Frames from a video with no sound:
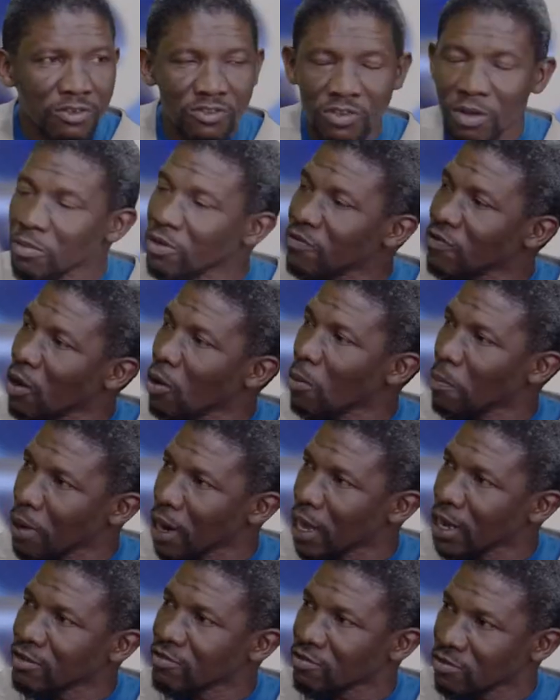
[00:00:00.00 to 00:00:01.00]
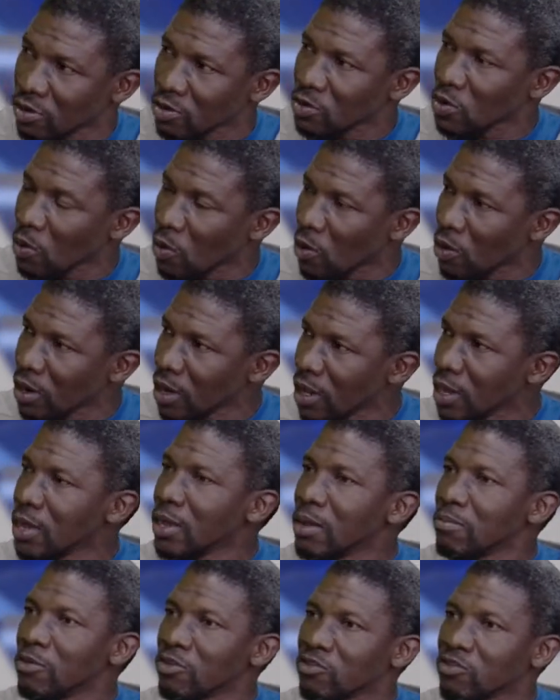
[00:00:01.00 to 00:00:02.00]
some of our plans, not all,
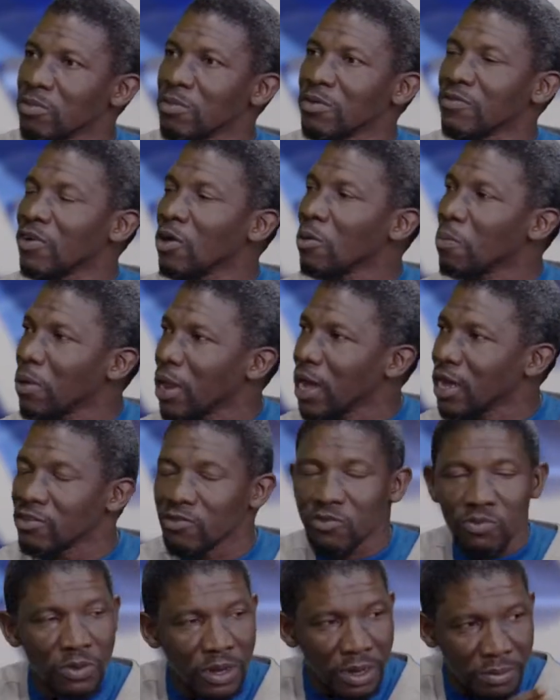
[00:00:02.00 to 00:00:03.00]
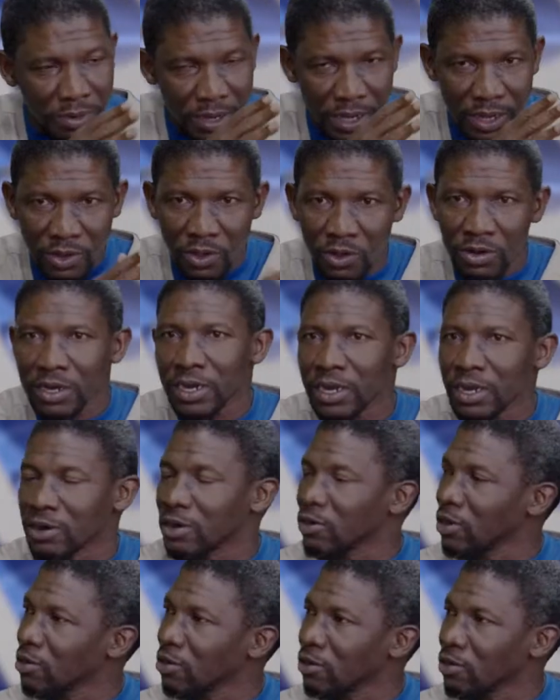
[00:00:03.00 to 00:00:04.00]
but some of our plans will be on the
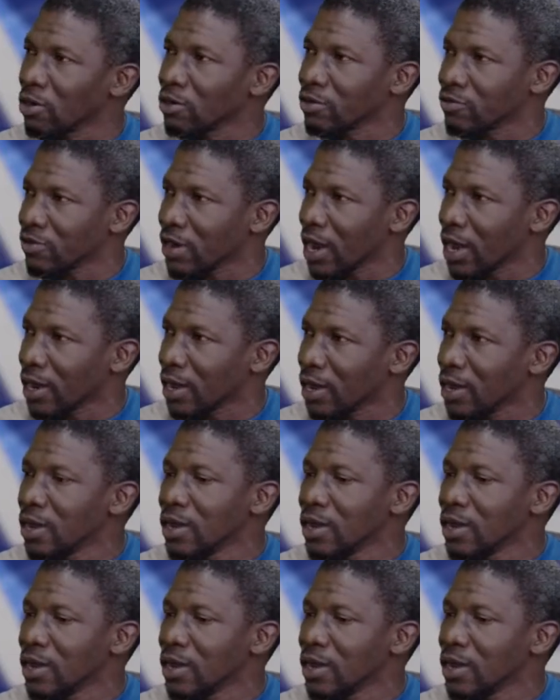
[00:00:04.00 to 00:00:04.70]
wrong track.